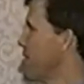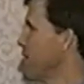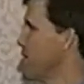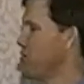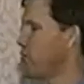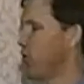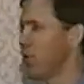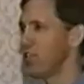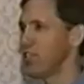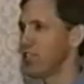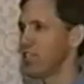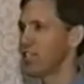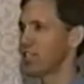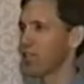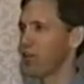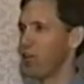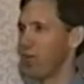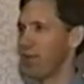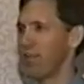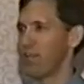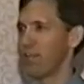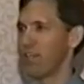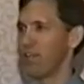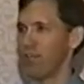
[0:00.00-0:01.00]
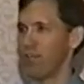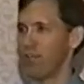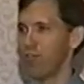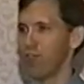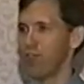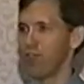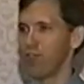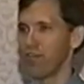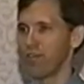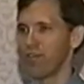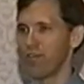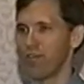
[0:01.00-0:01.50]
Where's this going in the
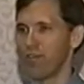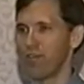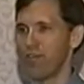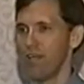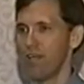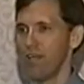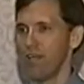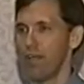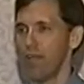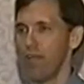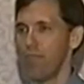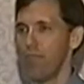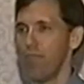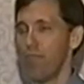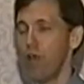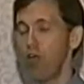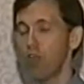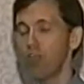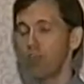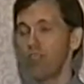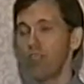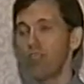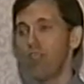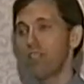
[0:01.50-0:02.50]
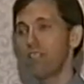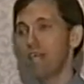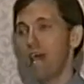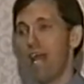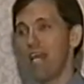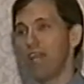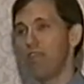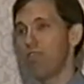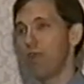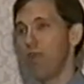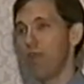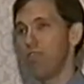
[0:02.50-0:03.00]
future? Most of this I
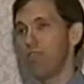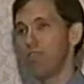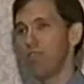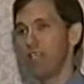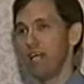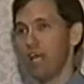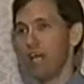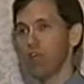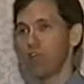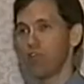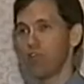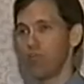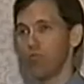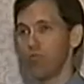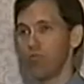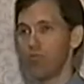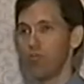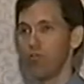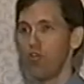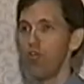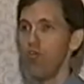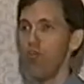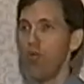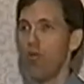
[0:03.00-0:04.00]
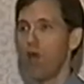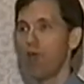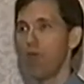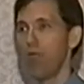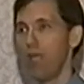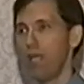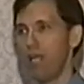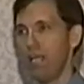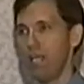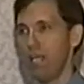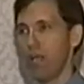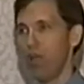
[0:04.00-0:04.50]
don't have to tell you. You
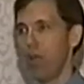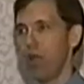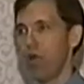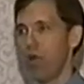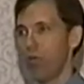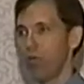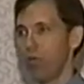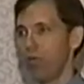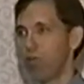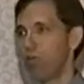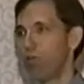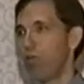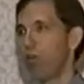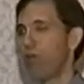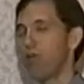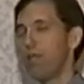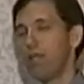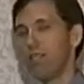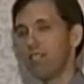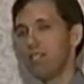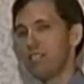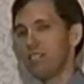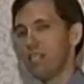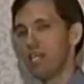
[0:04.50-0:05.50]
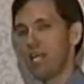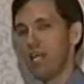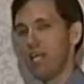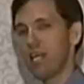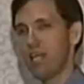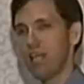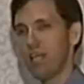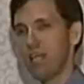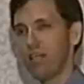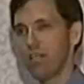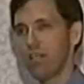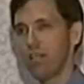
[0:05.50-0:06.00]
already know. You're already seeing
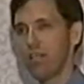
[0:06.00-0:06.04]
it.